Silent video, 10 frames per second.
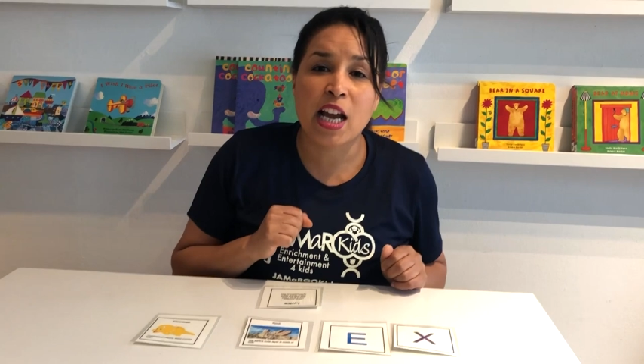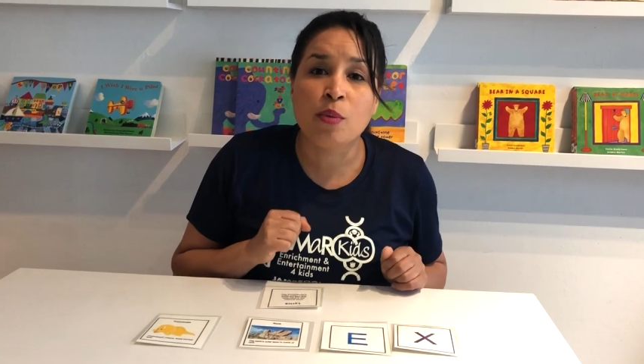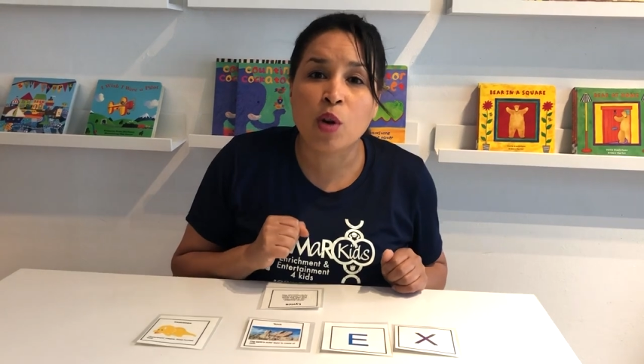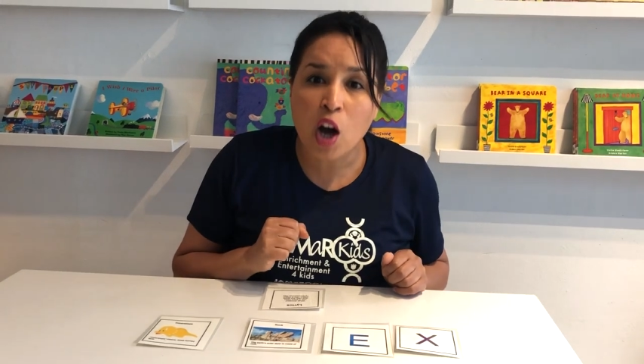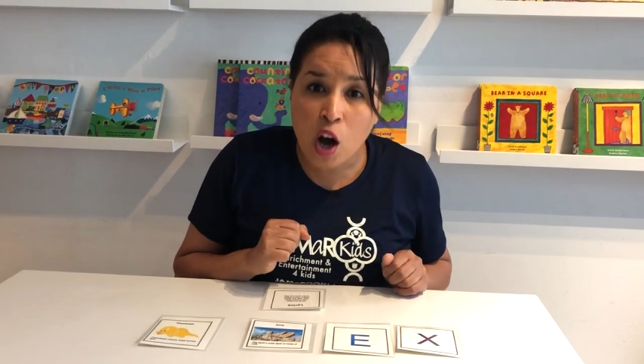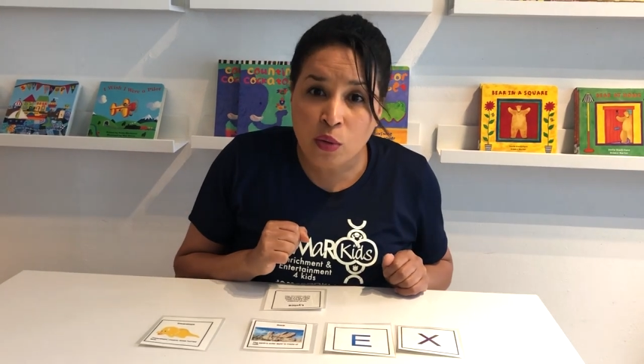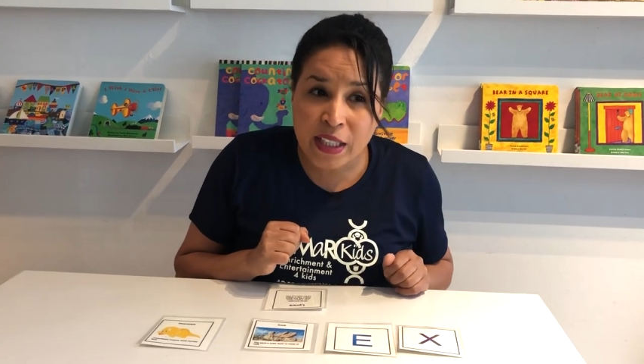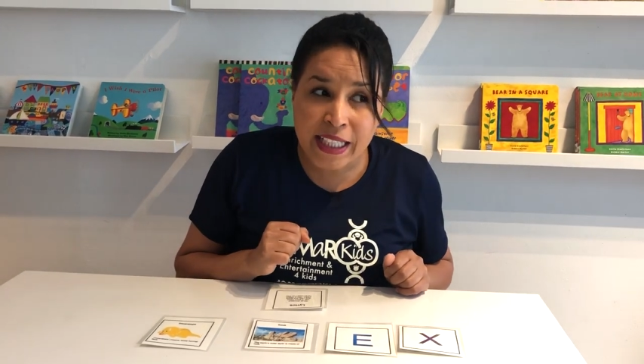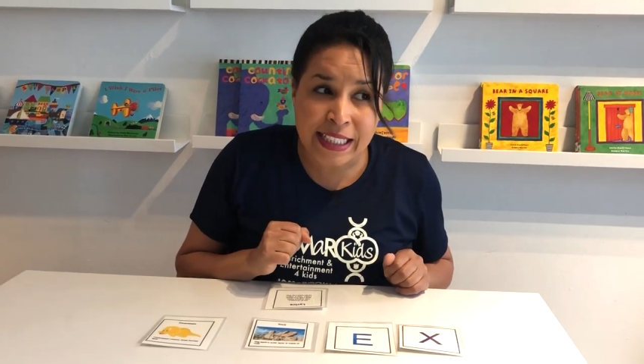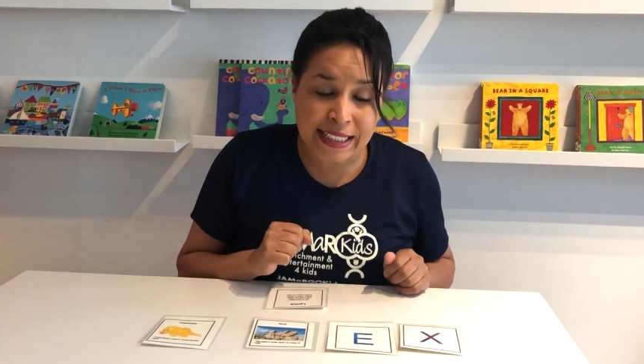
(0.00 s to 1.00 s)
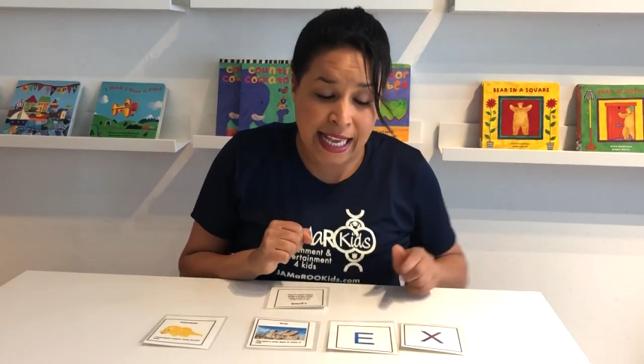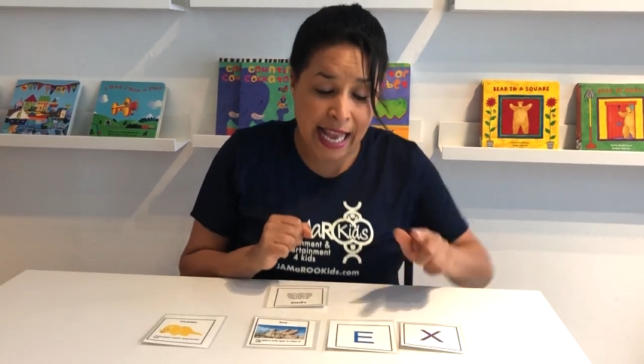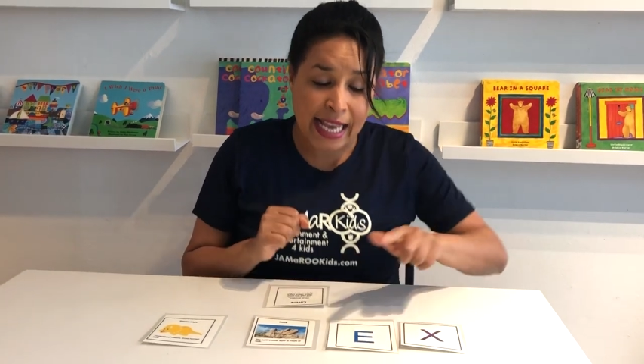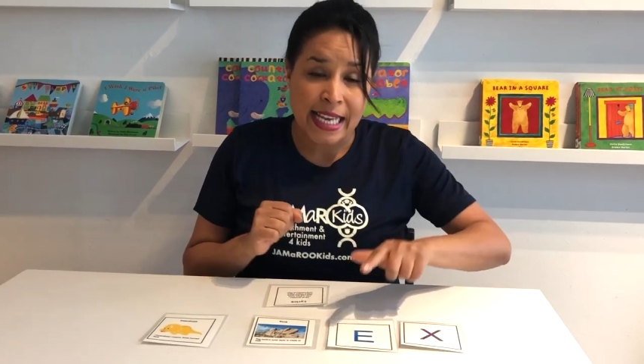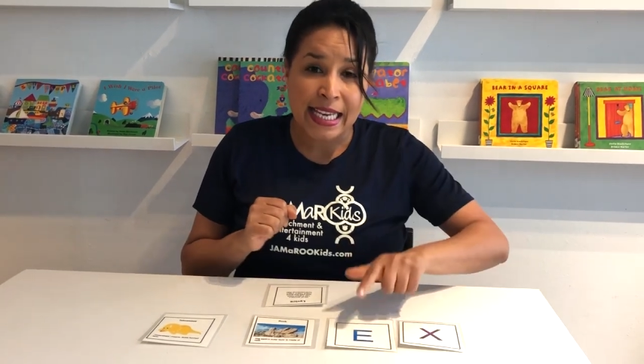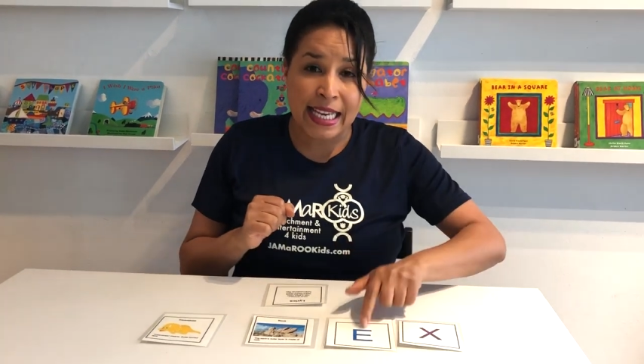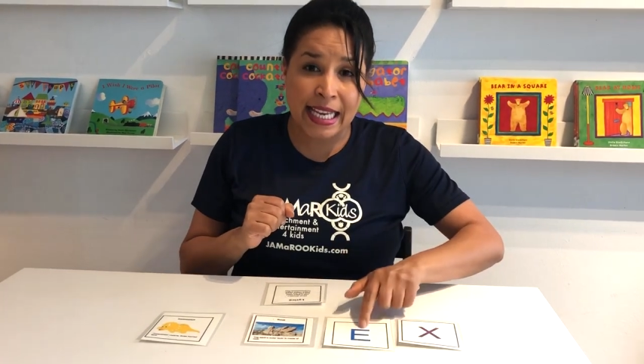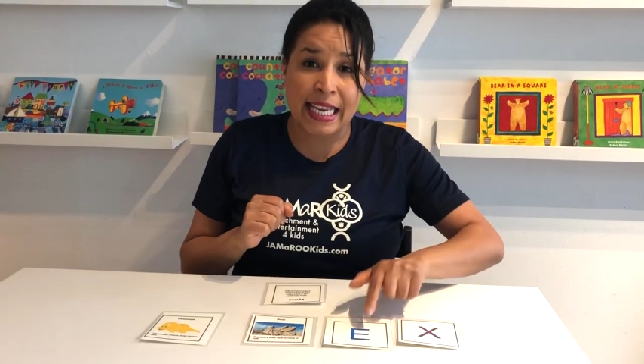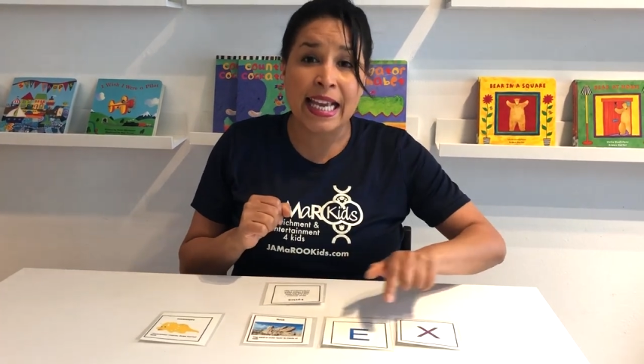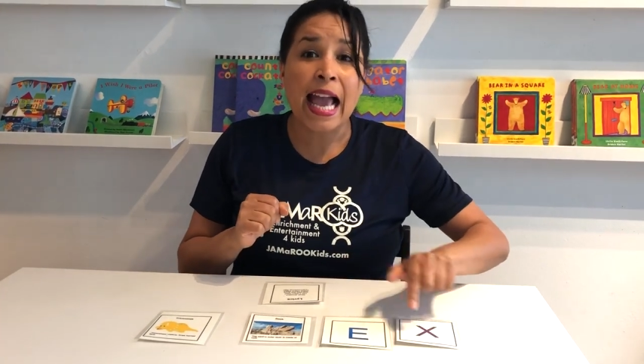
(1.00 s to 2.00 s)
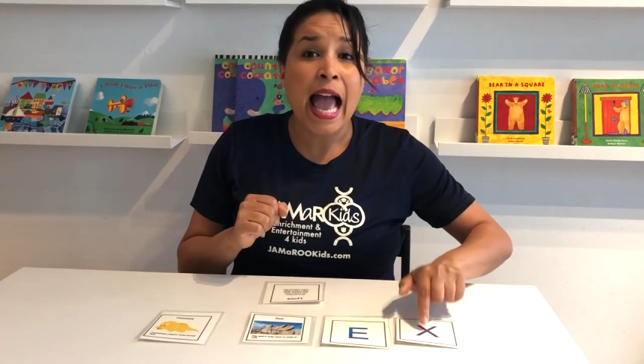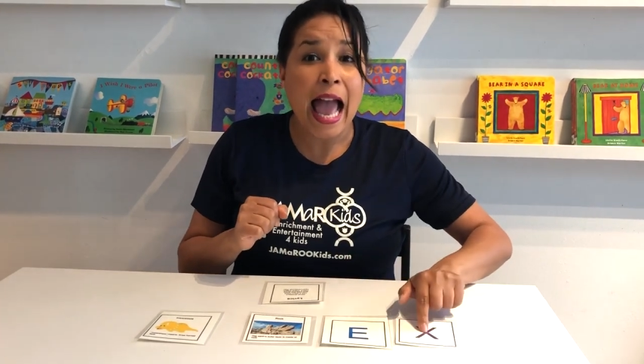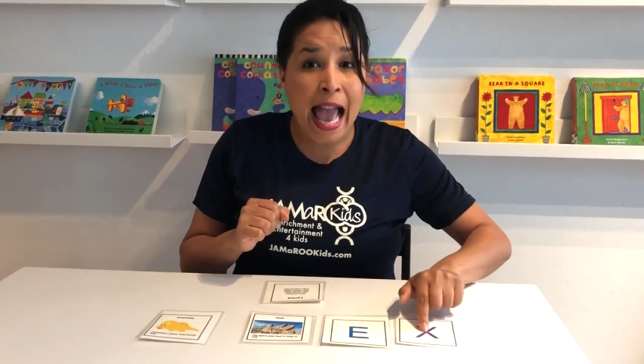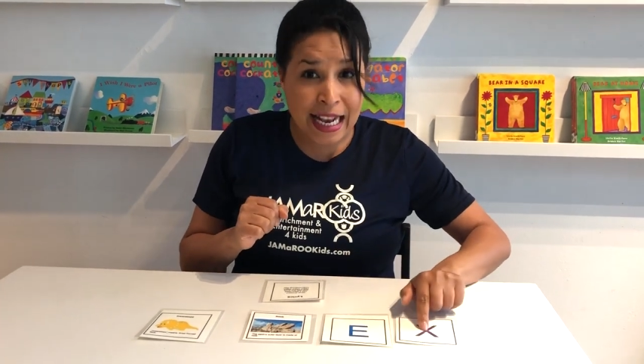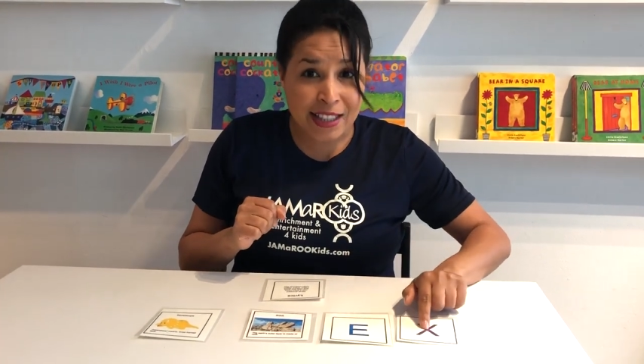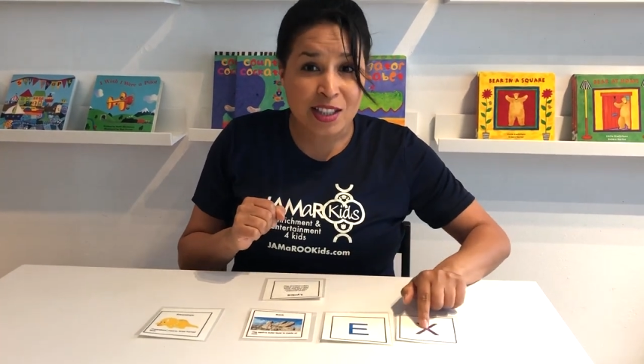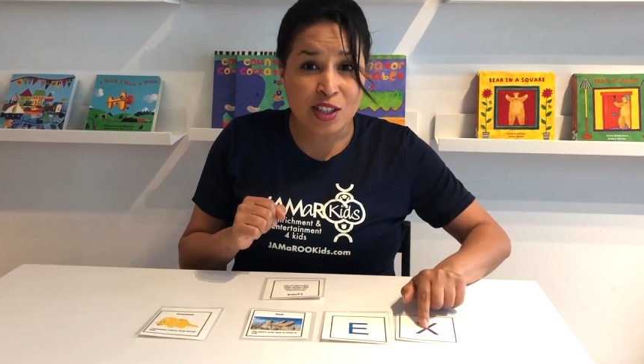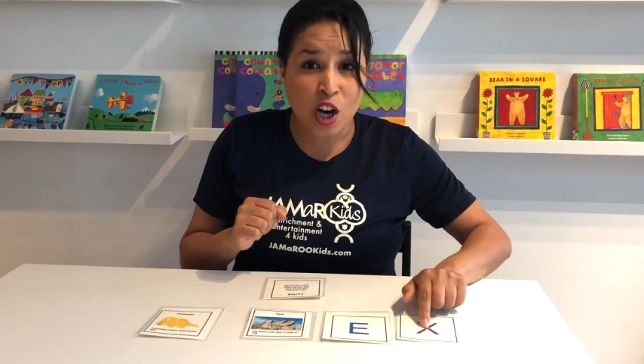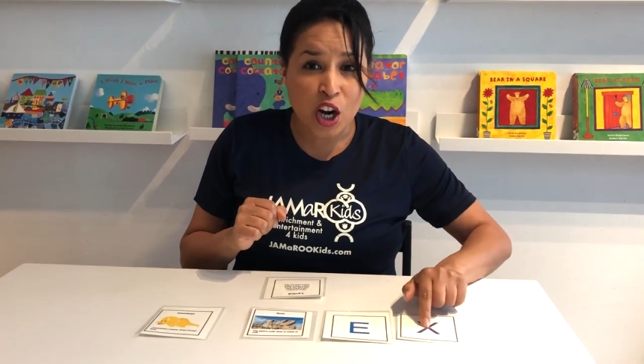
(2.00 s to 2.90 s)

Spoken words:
and we're only gonna say E-X.